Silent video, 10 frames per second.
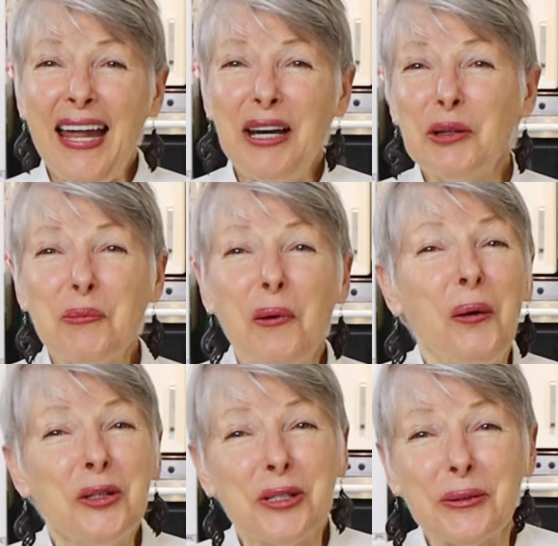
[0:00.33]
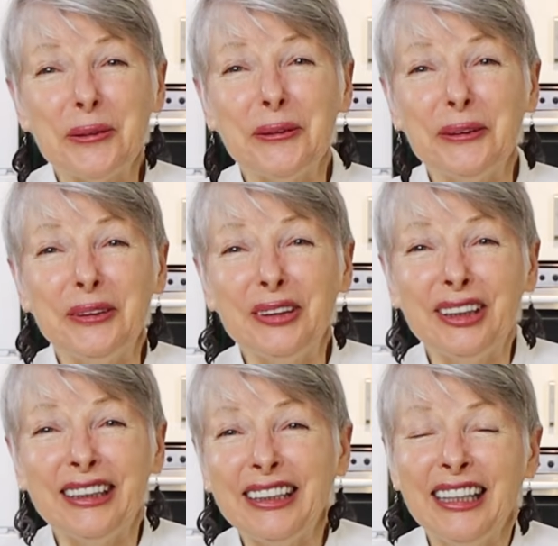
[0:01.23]
Hello,
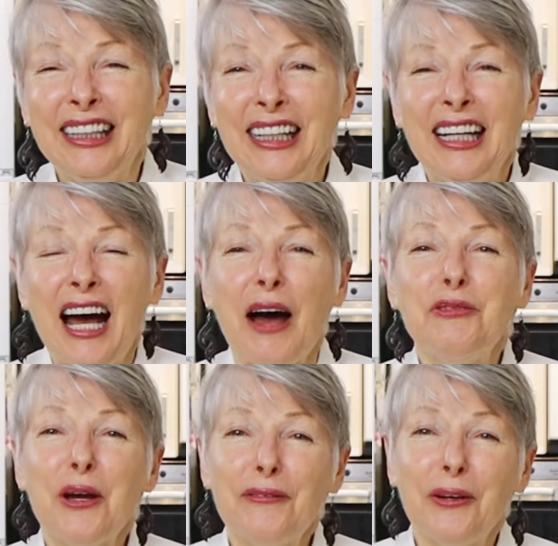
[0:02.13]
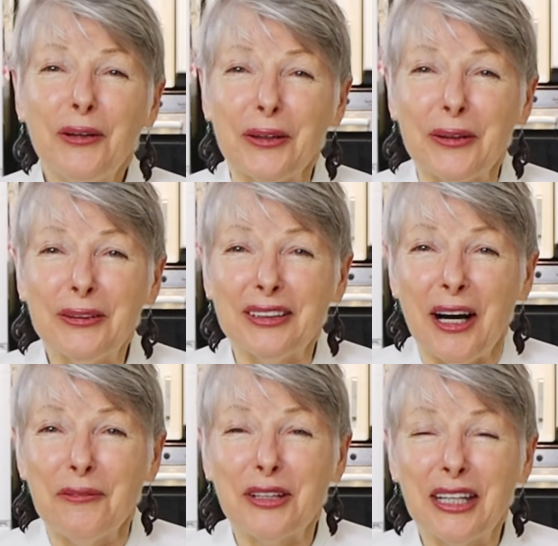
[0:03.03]
bonjour! Have you ever heard
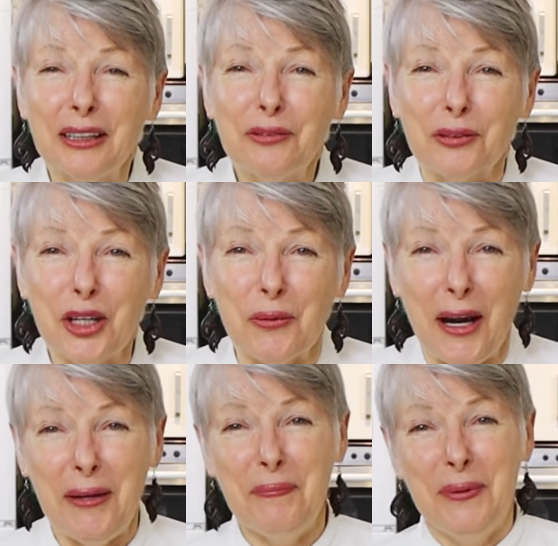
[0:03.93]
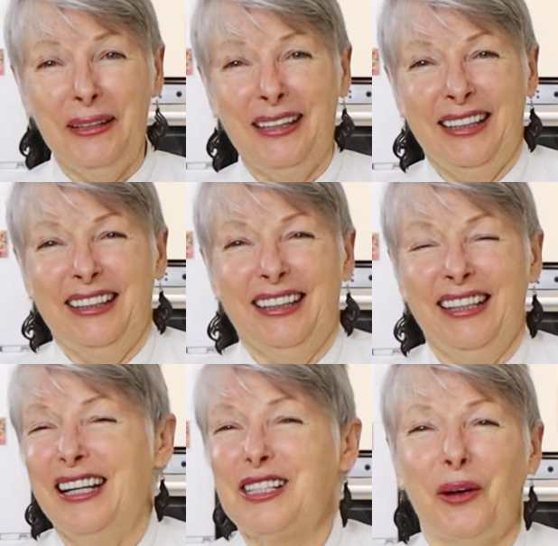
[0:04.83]
of a guilt-free crepe?
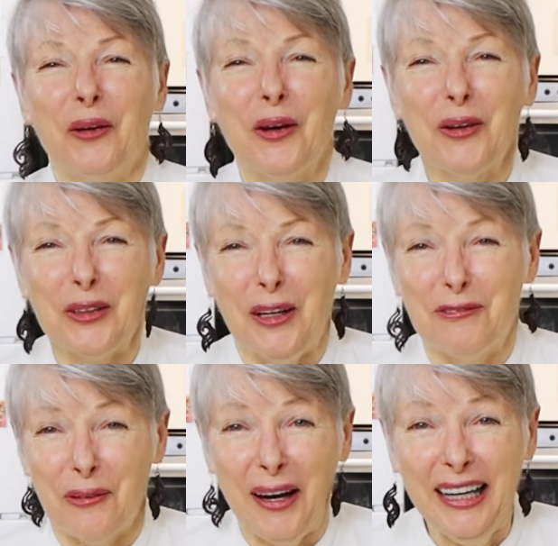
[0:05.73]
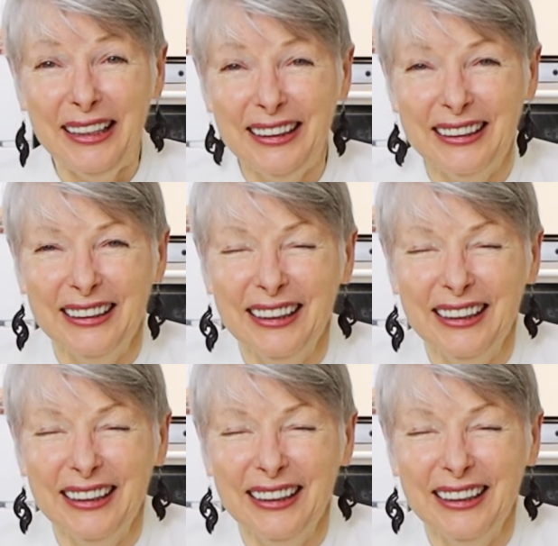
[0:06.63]
It's unheard of, right?